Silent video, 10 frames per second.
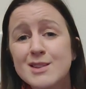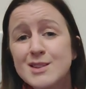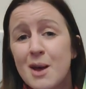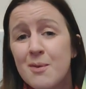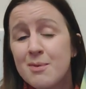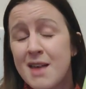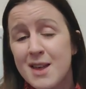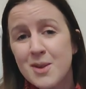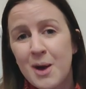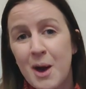So
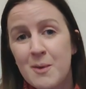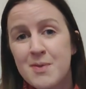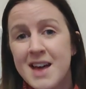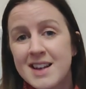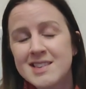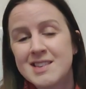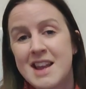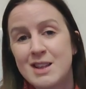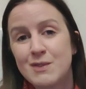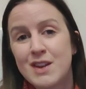there you go, that is
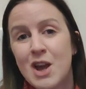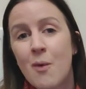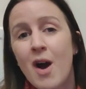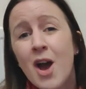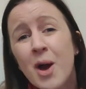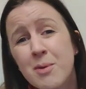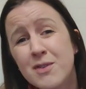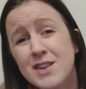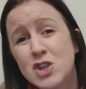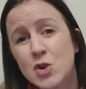today's video. I hope
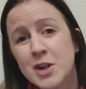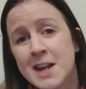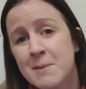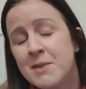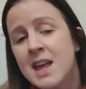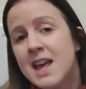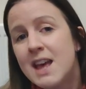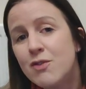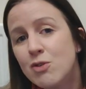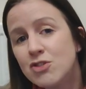you've enjoyed it.
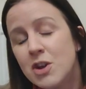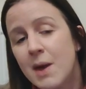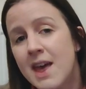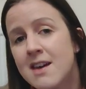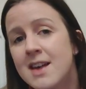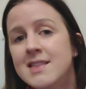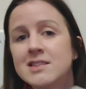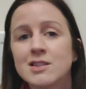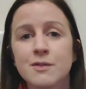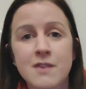If you're new here and
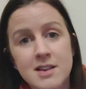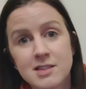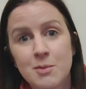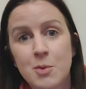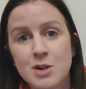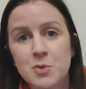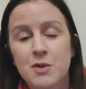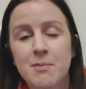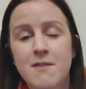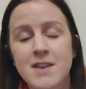this is the first time you're watching
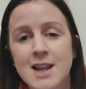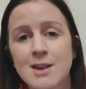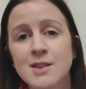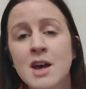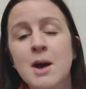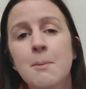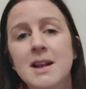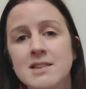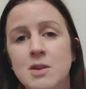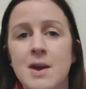one of my videos,
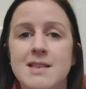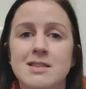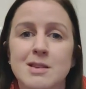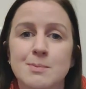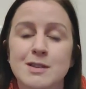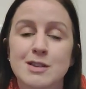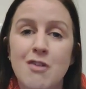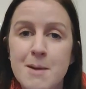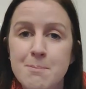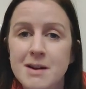please do hit the
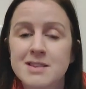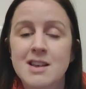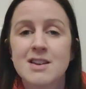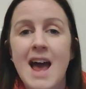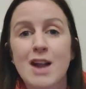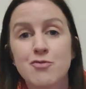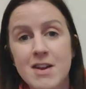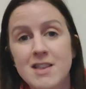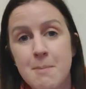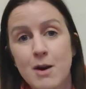subscribe button and
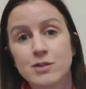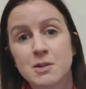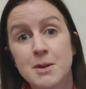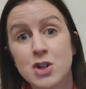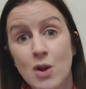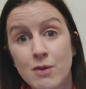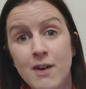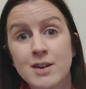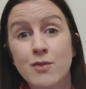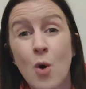ring the bell so you're
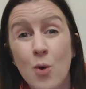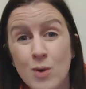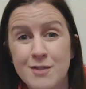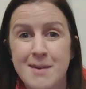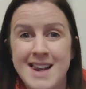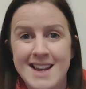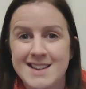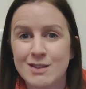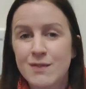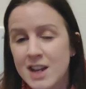notified of all of my
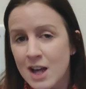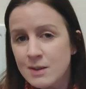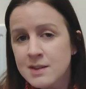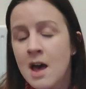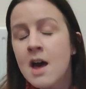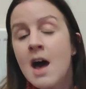latest videos.